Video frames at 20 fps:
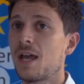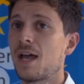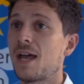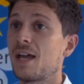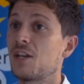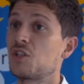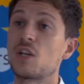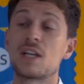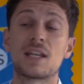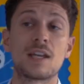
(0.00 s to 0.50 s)

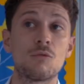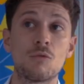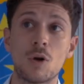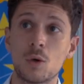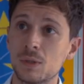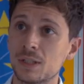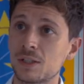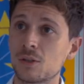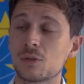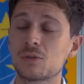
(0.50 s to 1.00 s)
J.K.
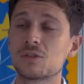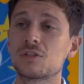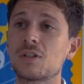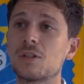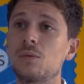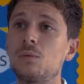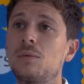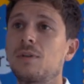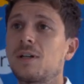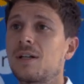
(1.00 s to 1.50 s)
Rowling
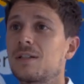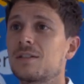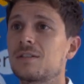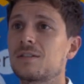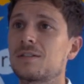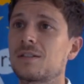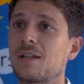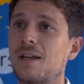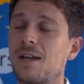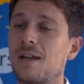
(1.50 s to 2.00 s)
also
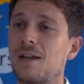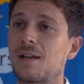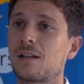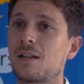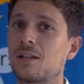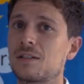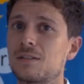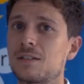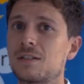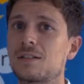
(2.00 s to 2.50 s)
has
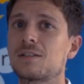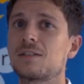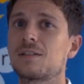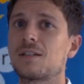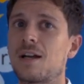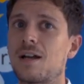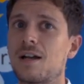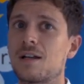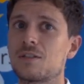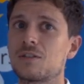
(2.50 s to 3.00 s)
classics
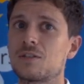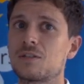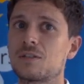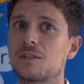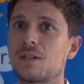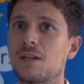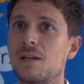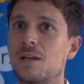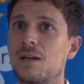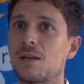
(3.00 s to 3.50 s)

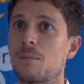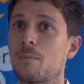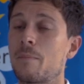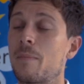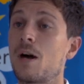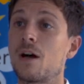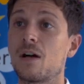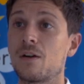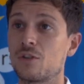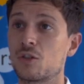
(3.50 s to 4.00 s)
as
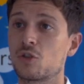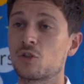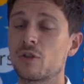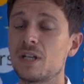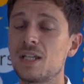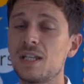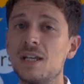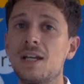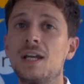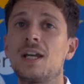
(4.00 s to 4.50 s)
part of a
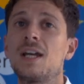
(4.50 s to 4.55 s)
degree.